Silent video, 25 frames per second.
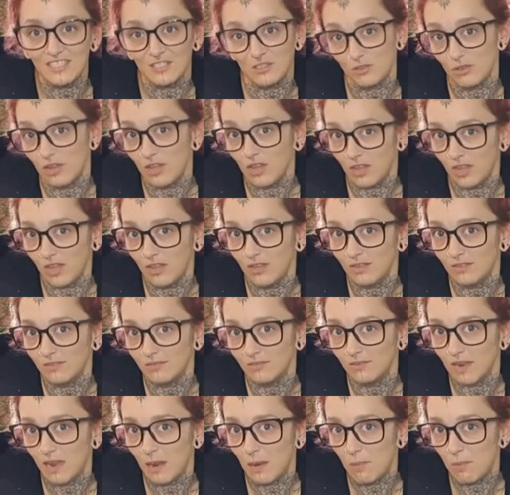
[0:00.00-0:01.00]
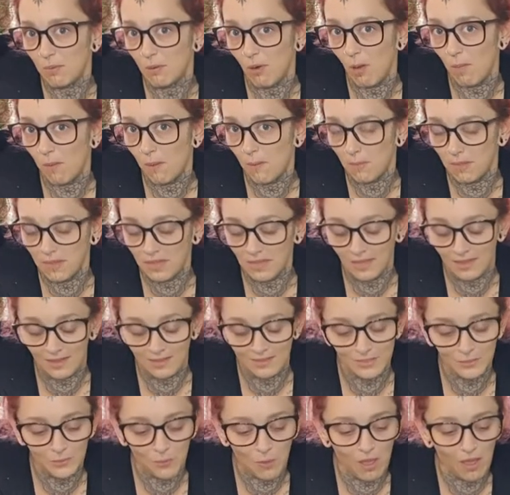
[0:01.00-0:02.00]
as you can probably
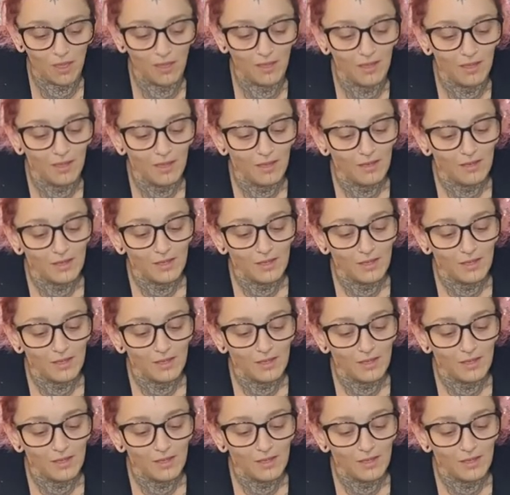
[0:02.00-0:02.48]
guess why.